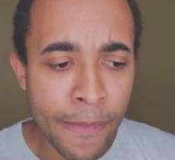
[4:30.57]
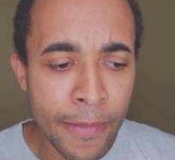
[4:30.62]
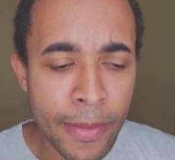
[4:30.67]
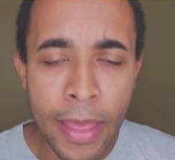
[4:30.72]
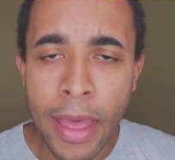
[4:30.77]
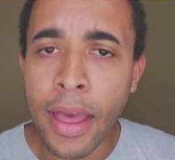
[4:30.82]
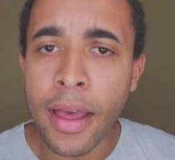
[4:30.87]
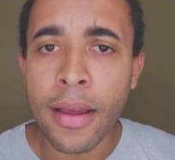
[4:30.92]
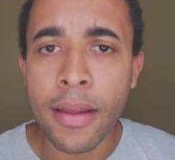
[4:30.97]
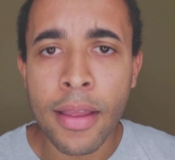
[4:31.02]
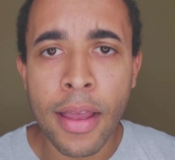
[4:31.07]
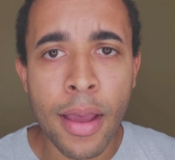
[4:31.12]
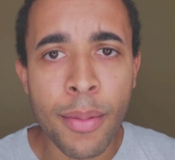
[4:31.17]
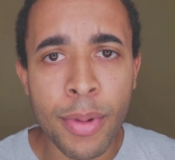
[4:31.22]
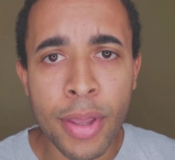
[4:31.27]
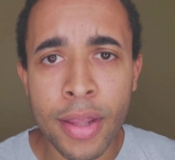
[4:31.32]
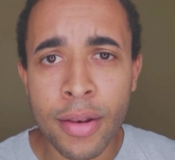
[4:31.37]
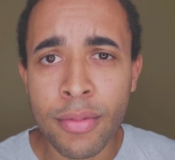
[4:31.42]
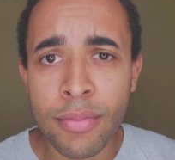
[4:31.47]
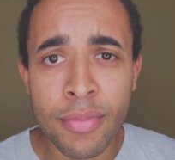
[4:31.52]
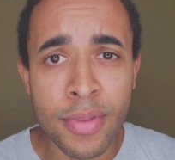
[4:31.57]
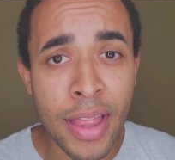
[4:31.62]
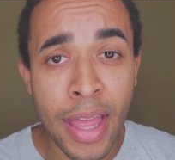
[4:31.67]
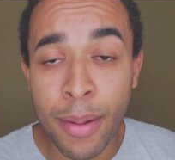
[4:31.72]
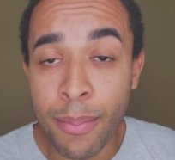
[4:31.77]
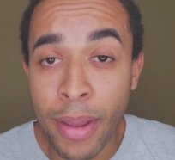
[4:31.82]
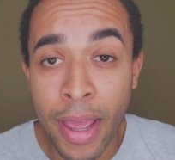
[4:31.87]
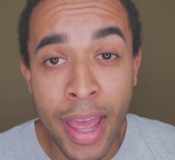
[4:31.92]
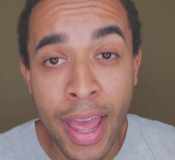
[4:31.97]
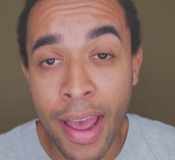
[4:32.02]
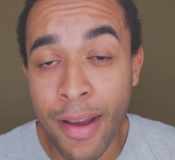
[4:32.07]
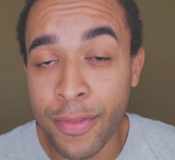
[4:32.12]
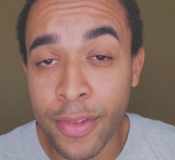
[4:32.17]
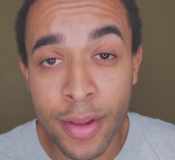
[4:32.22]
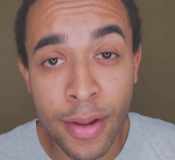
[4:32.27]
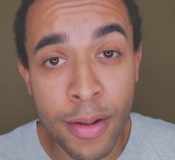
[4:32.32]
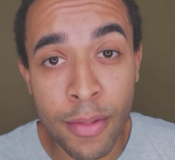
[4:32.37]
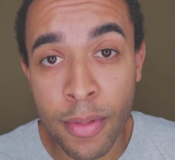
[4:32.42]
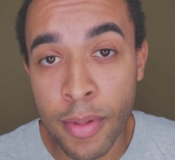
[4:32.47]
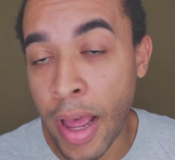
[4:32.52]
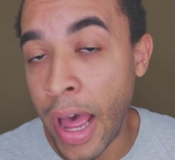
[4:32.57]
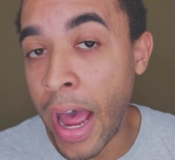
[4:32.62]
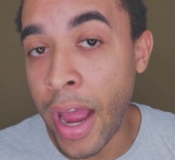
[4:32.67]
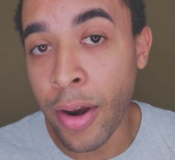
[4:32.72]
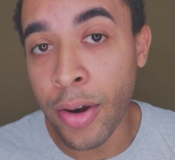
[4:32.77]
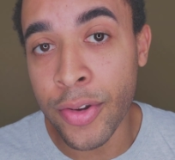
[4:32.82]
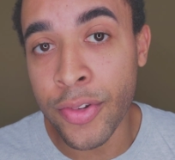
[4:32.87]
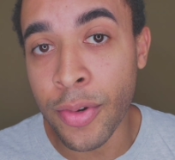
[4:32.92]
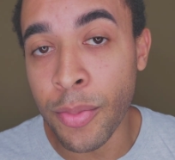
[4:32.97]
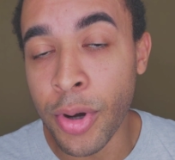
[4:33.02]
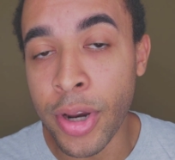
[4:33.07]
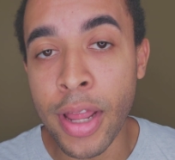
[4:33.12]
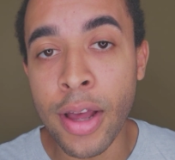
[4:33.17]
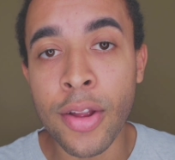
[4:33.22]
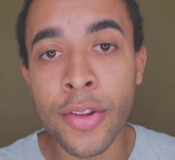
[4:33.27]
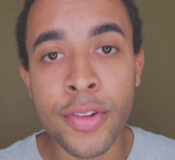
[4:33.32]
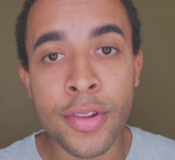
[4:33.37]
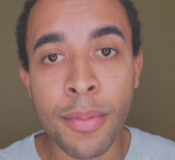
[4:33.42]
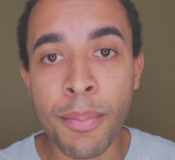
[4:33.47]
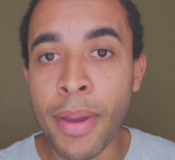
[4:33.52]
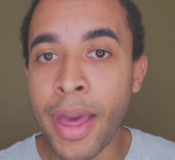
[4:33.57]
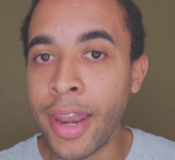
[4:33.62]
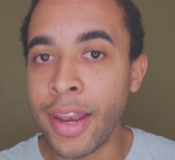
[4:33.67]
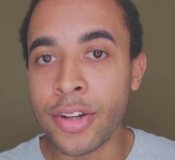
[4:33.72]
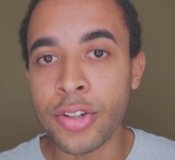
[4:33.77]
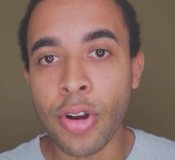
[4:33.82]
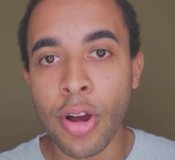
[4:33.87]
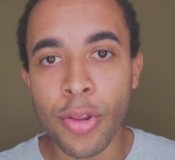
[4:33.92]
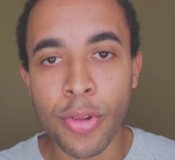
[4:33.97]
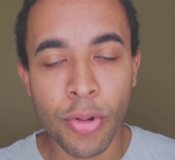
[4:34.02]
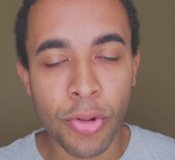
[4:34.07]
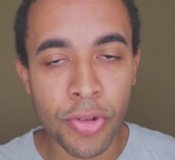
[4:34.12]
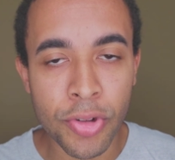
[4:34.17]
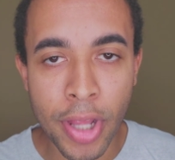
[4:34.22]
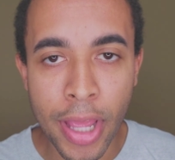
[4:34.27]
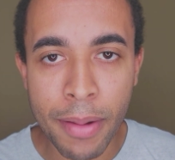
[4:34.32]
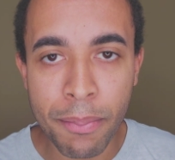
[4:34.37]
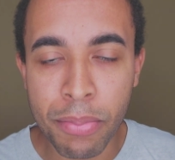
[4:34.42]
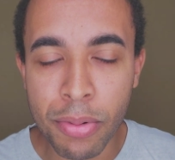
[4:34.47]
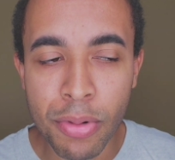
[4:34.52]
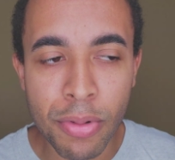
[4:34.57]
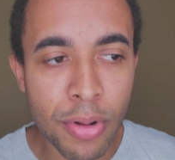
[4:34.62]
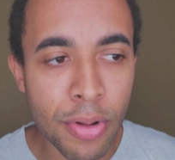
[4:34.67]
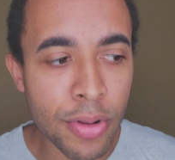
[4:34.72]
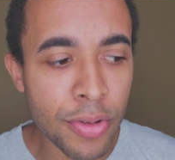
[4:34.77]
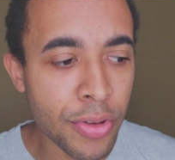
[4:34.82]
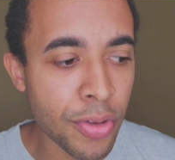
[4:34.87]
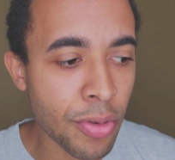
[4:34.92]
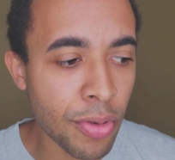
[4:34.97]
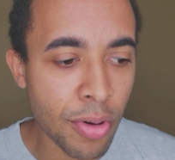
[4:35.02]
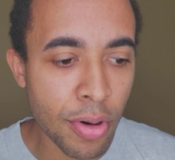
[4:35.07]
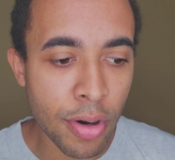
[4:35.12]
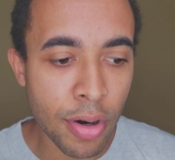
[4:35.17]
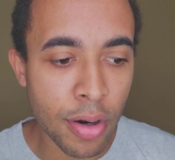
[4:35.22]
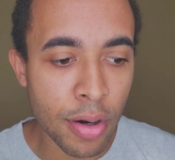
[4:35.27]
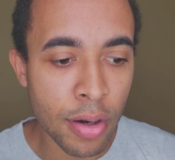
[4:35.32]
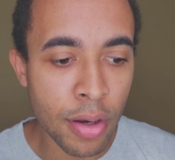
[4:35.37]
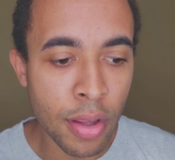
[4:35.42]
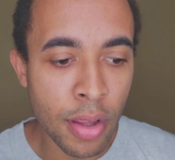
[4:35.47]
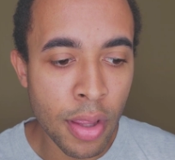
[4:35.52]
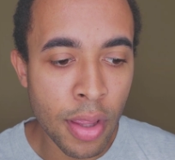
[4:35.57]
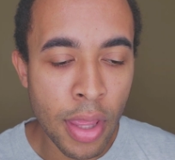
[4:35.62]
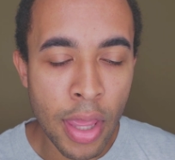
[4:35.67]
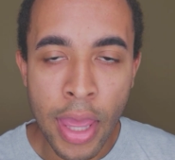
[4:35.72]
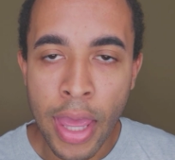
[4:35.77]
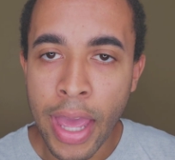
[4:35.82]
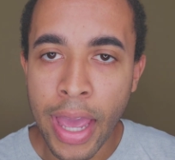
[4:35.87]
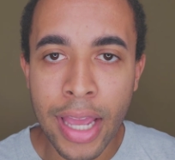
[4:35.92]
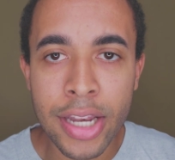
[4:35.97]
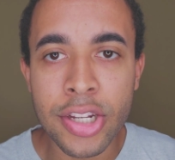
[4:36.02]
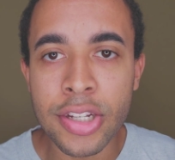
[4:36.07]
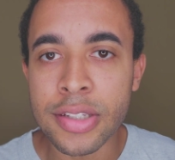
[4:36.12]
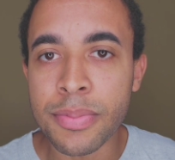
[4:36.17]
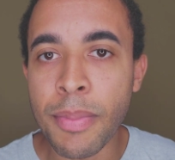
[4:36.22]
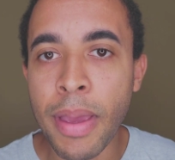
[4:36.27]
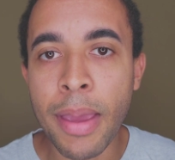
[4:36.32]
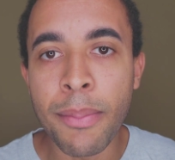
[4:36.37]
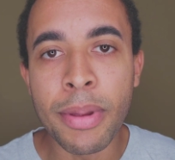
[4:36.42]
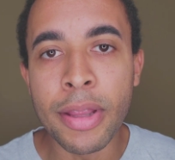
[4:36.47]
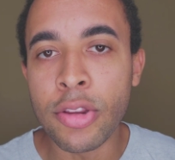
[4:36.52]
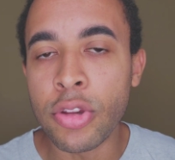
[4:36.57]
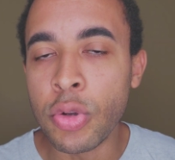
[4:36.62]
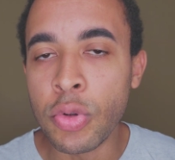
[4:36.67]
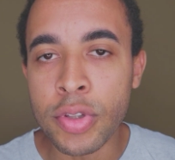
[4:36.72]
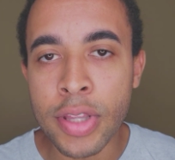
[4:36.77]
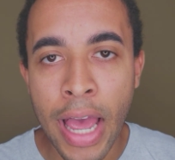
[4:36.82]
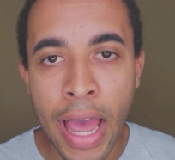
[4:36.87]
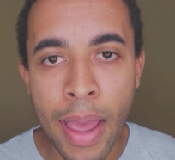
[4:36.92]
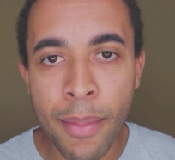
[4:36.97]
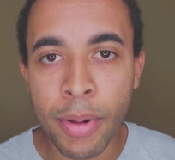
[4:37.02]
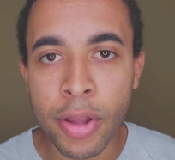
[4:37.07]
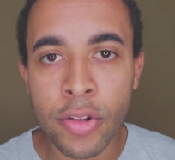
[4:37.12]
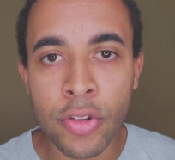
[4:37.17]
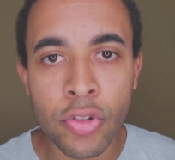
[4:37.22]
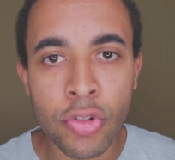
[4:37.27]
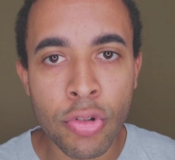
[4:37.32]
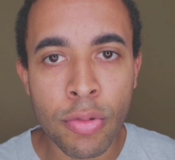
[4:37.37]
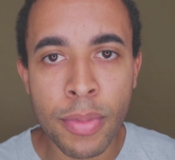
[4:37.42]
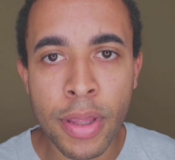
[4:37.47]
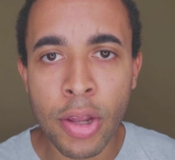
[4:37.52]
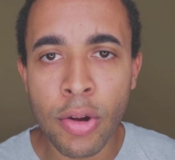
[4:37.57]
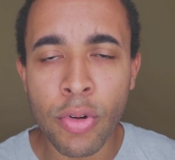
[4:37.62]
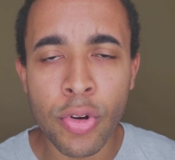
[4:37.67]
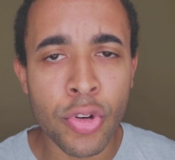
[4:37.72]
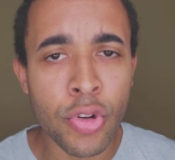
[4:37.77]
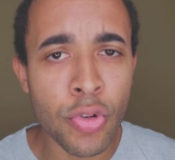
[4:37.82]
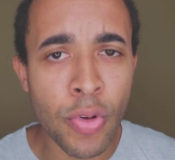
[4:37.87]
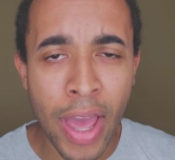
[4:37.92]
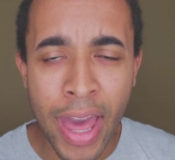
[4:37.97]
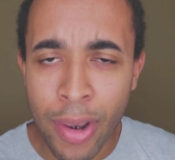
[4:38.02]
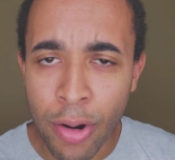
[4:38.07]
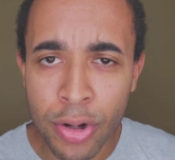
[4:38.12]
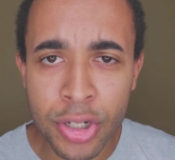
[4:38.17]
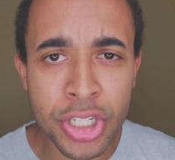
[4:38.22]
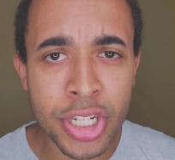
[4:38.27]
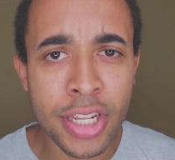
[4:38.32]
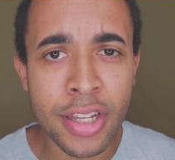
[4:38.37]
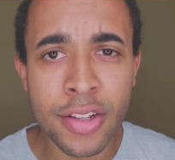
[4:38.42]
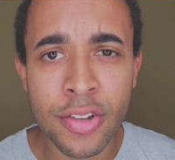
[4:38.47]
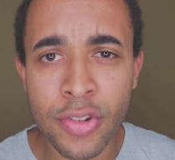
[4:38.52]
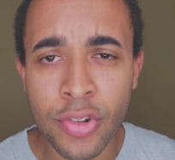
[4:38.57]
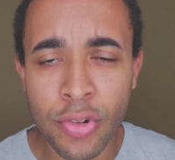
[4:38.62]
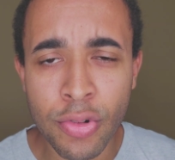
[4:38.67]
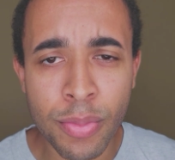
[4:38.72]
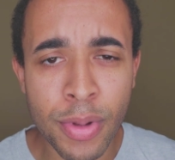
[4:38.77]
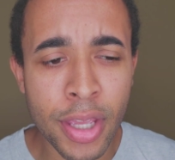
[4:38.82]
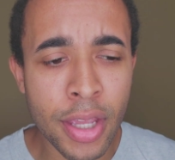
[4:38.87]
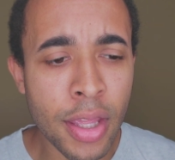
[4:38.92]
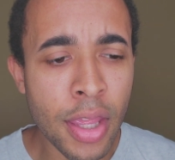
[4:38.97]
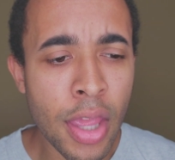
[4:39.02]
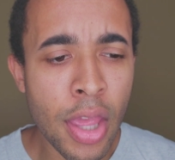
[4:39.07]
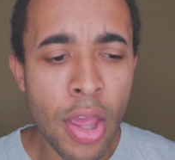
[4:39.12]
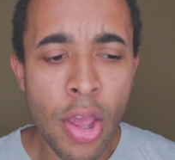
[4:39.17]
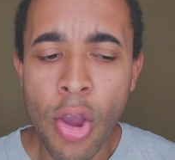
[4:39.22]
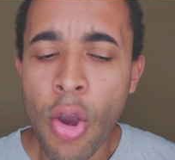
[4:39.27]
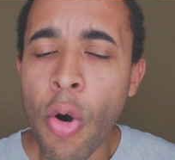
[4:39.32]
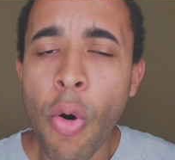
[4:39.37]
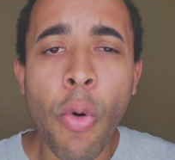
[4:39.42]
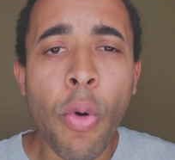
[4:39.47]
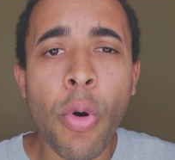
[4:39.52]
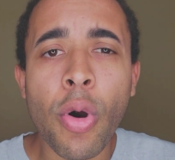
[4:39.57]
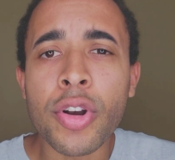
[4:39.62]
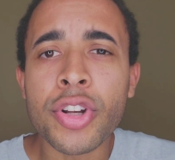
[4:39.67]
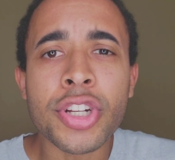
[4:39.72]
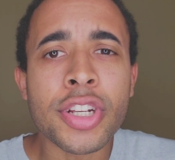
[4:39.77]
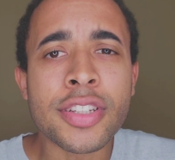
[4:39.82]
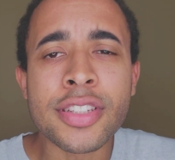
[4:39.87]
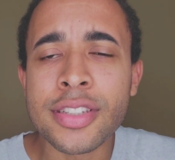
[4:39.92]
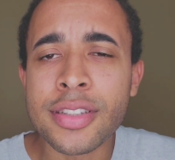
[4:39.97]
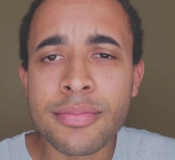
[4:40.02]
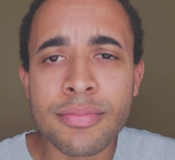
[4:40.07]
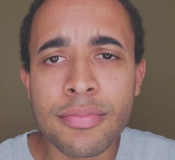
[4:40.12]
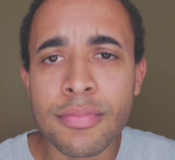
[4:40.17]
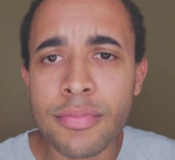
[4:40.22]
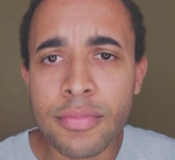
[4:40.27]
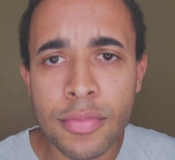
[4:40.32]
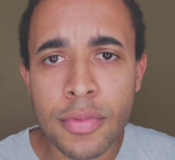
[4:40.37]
yeah, I mean, they may have to hire someone else to manage all those stake pools, or it just may be too time consuming or too energy consuming, or just